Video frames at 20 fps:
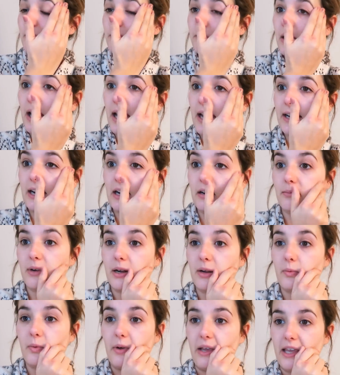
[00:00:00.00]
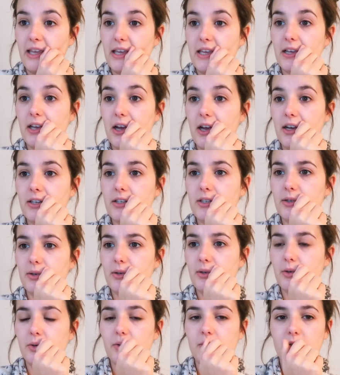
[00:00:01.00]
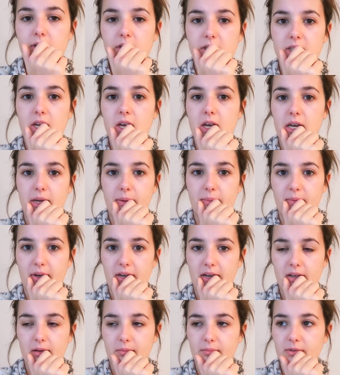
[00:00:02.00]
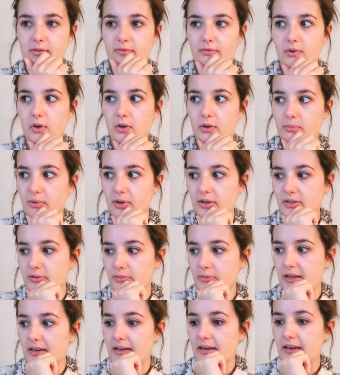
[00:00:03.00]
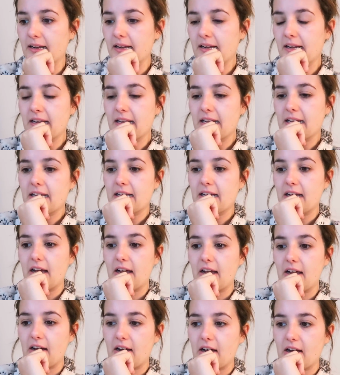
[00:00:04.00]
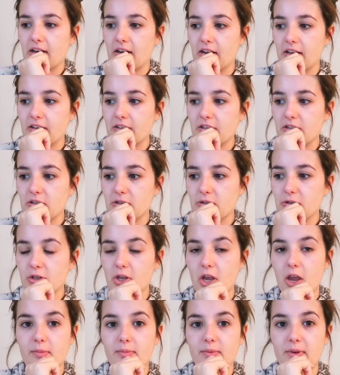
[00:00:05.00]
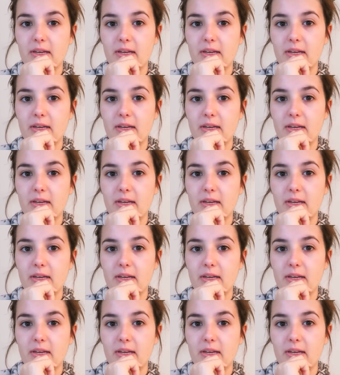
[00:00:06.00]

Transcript: to plan out my week. I do it all the time when it comes to Vlogmas, when I like do so